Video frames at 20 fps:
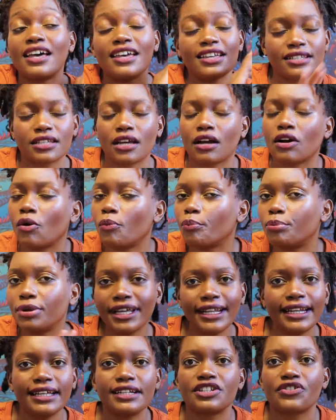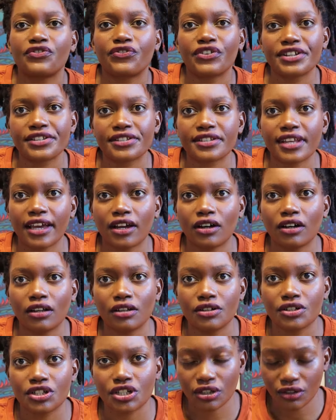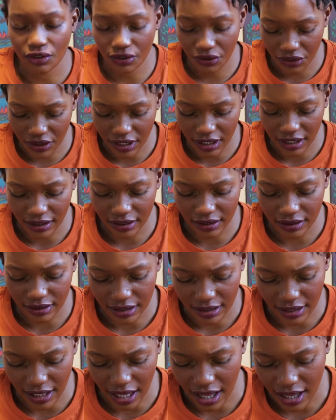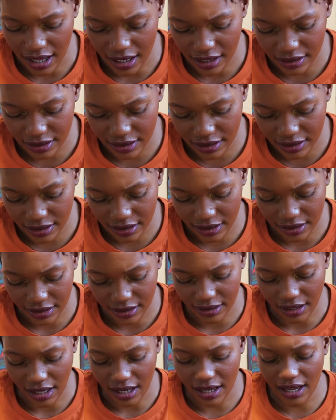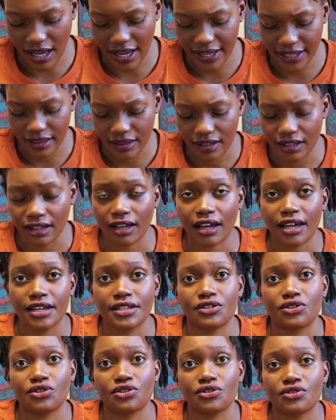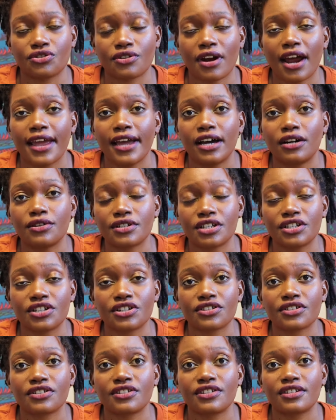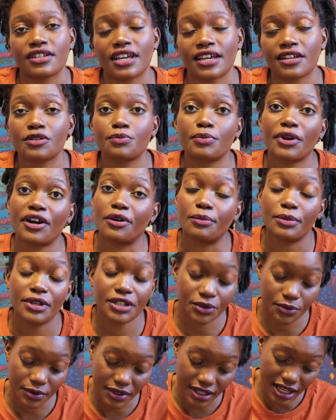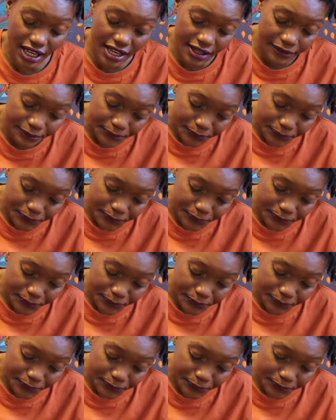It's a completely different psychological thing that I think, guys, you should try out and just experiment with it.